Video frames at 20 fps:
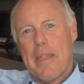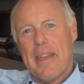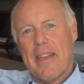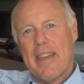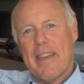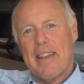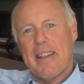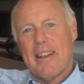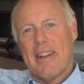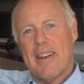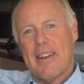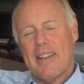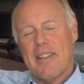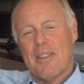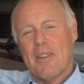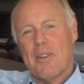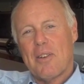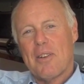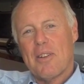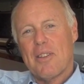And
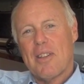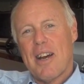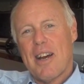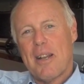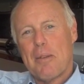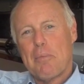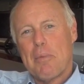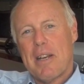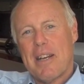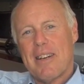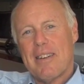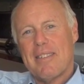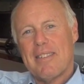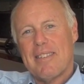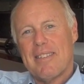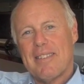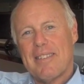I learned a lot about